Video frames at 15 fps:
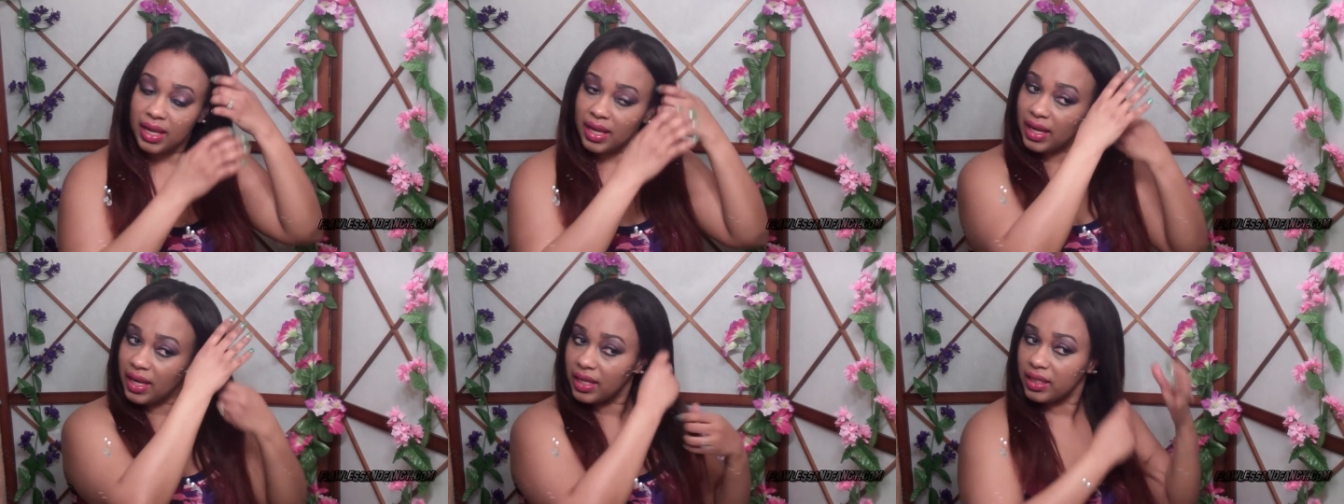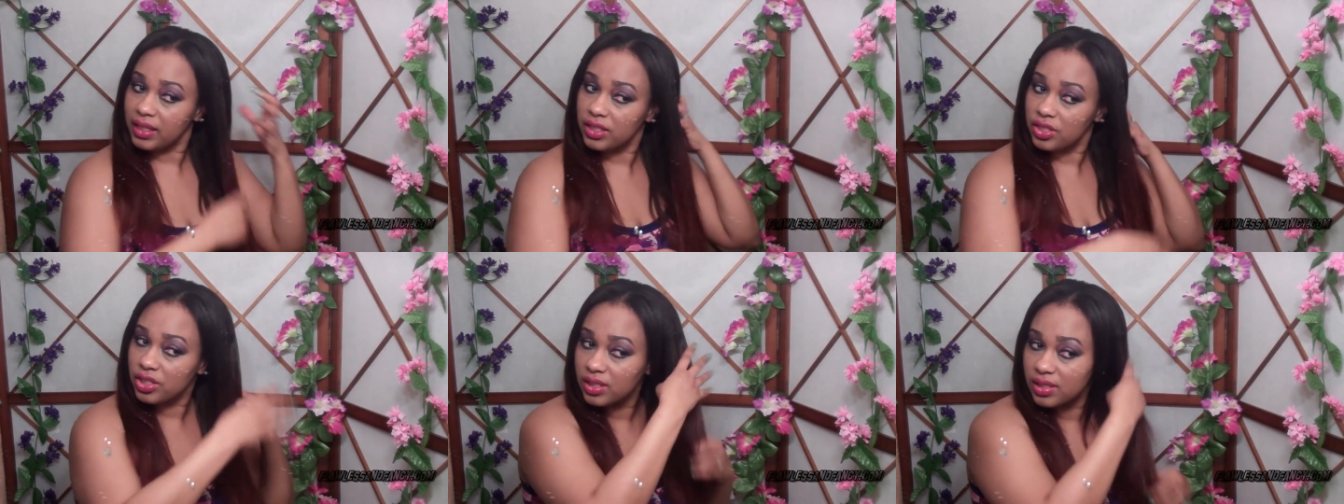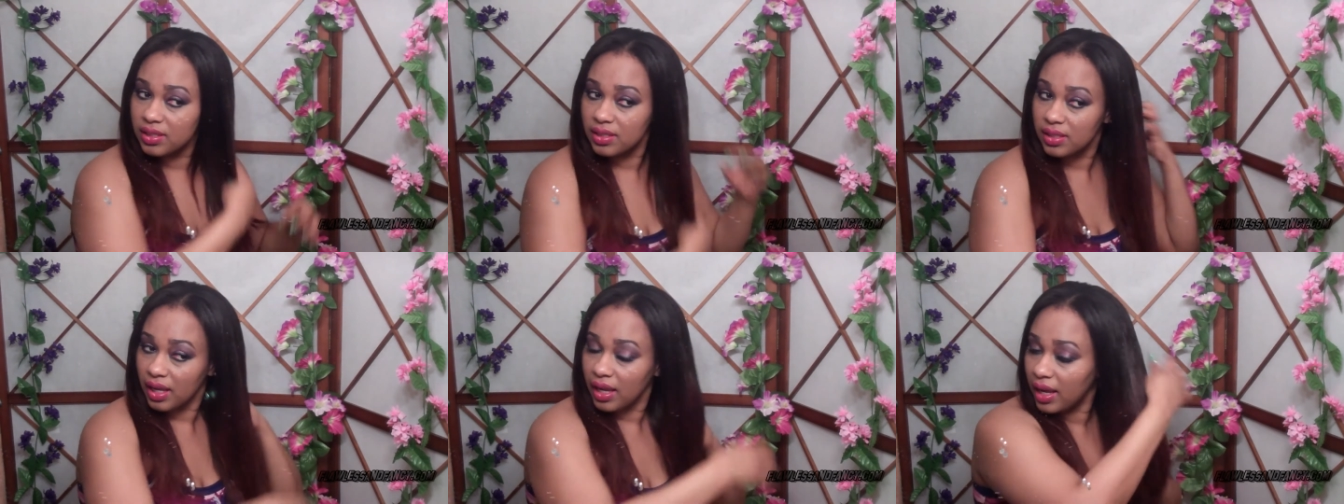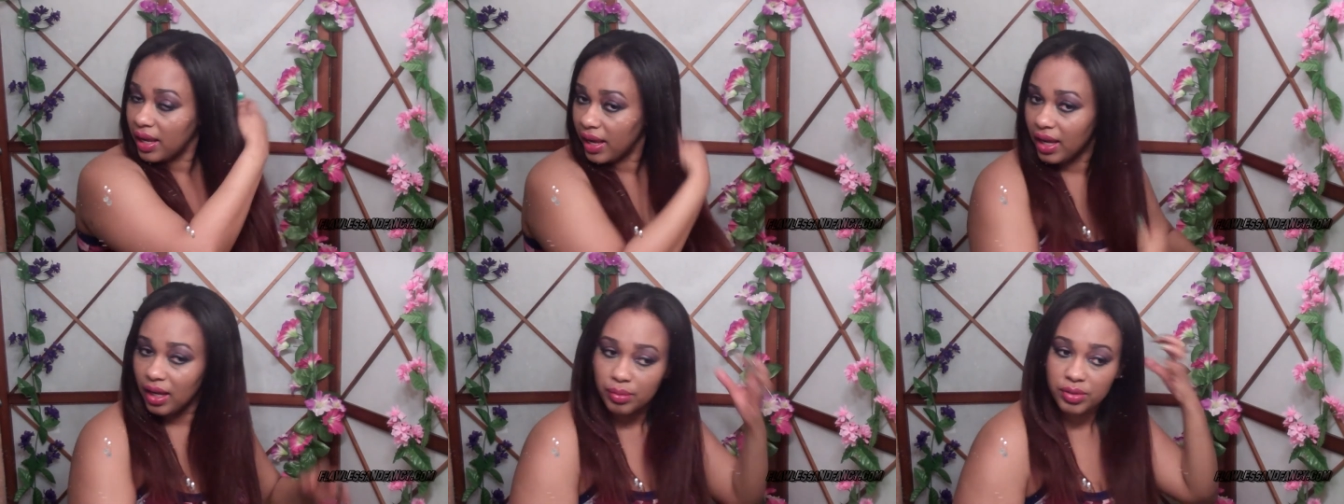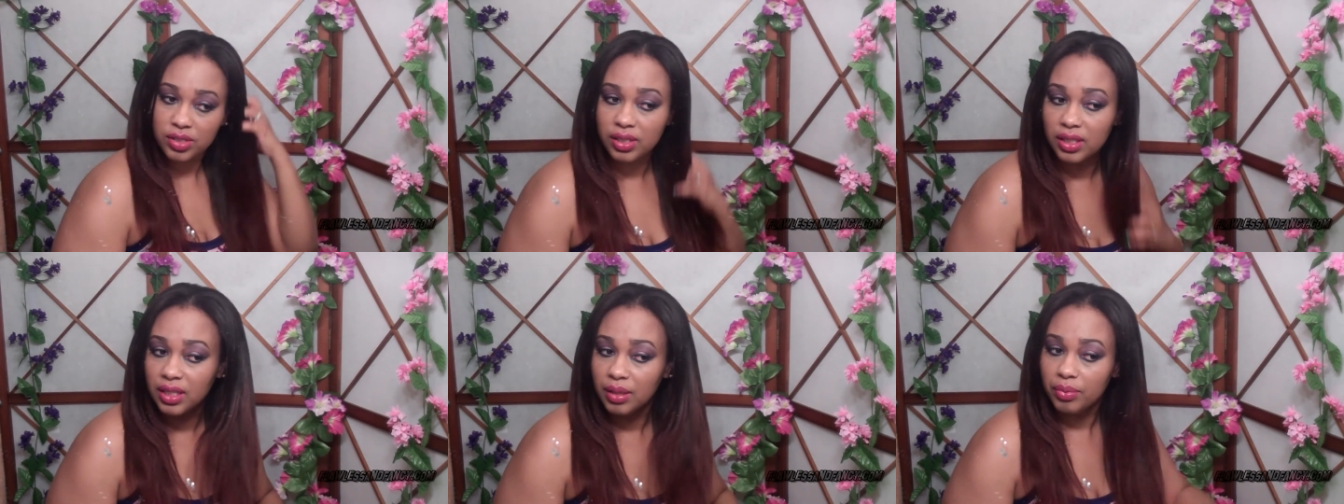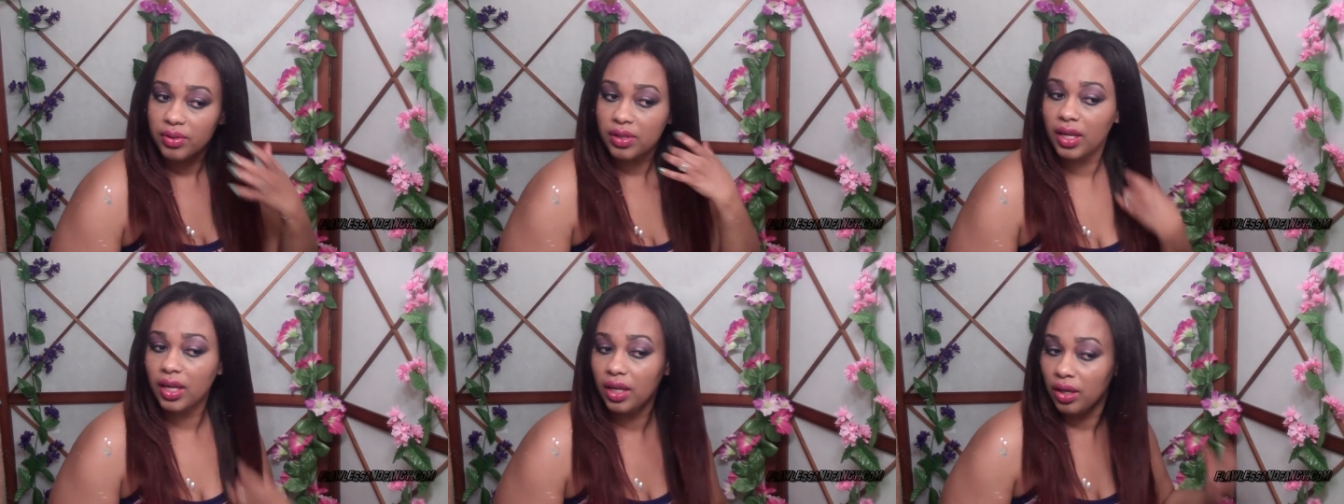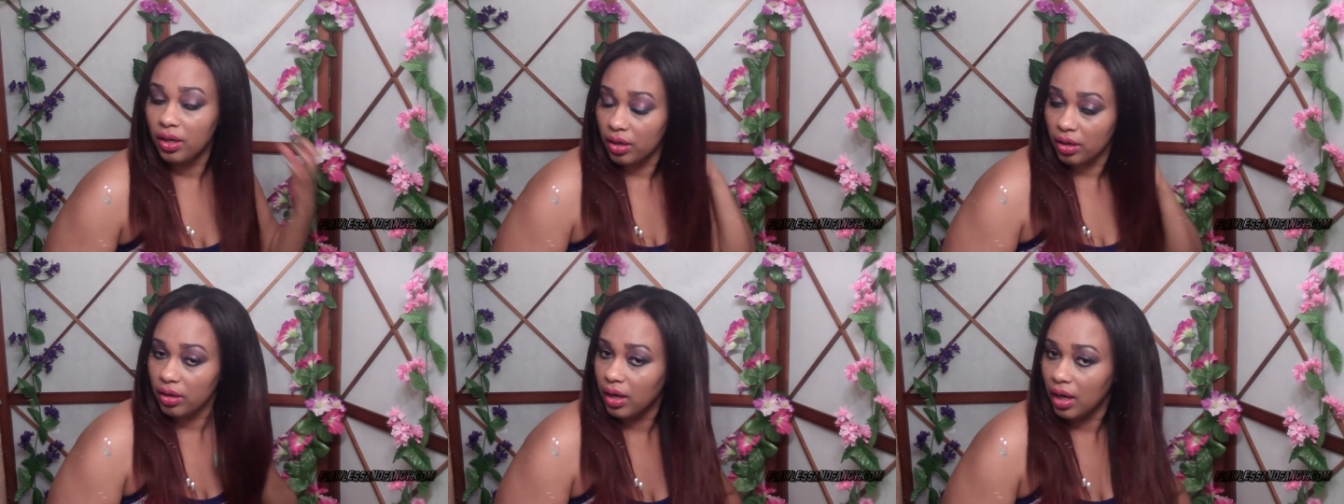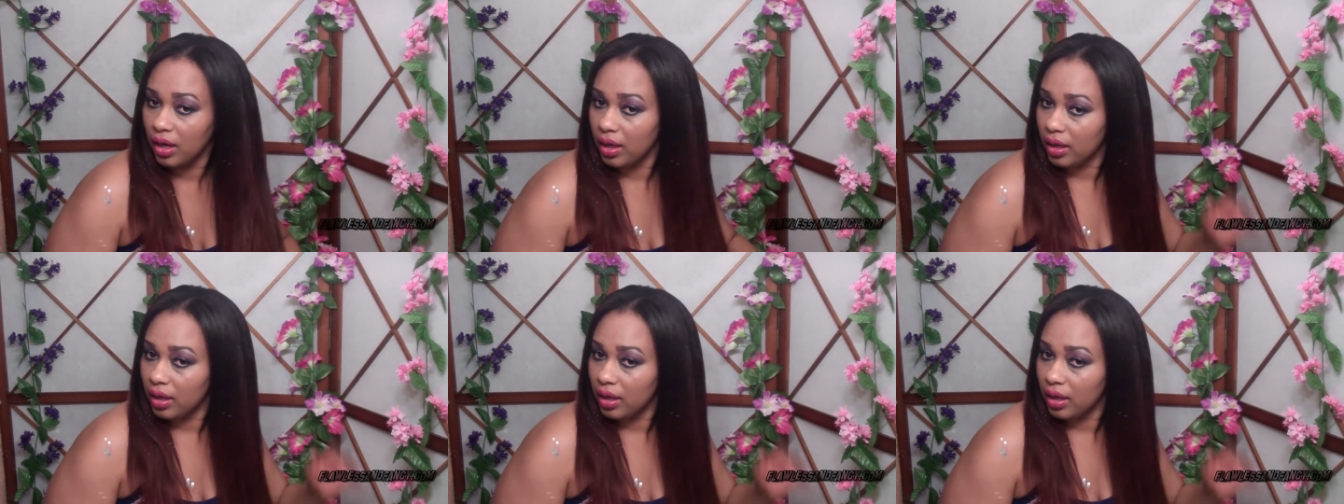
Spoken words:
it just helps to keep the hair